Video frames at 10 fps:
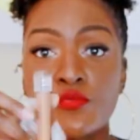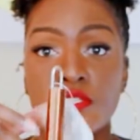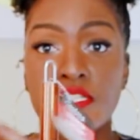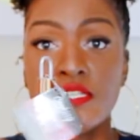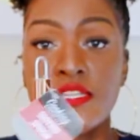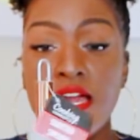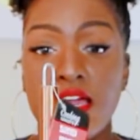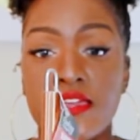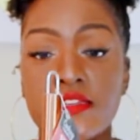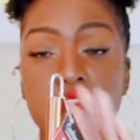really
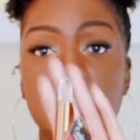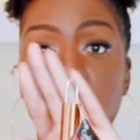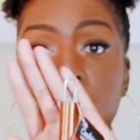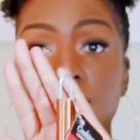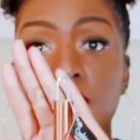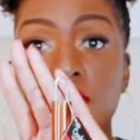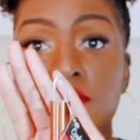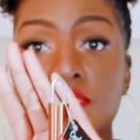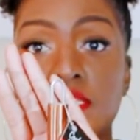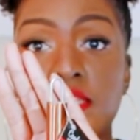nice. Can
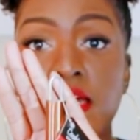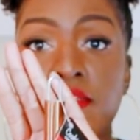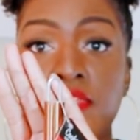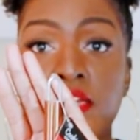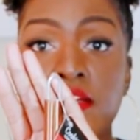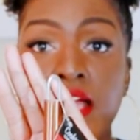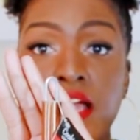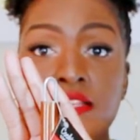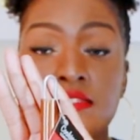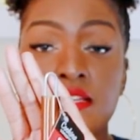you see that there?
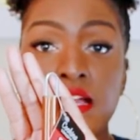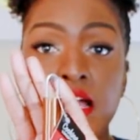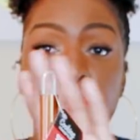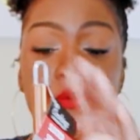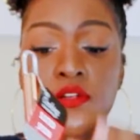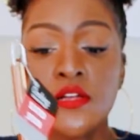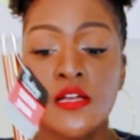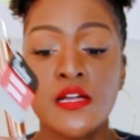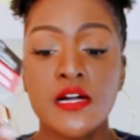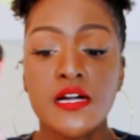Has the copper
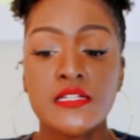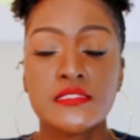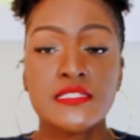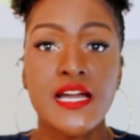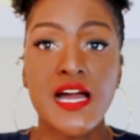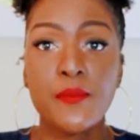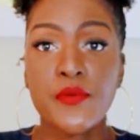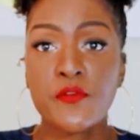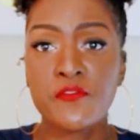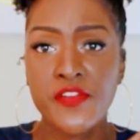on
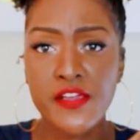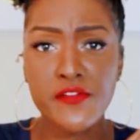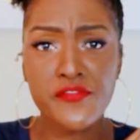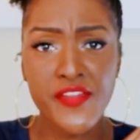top. Very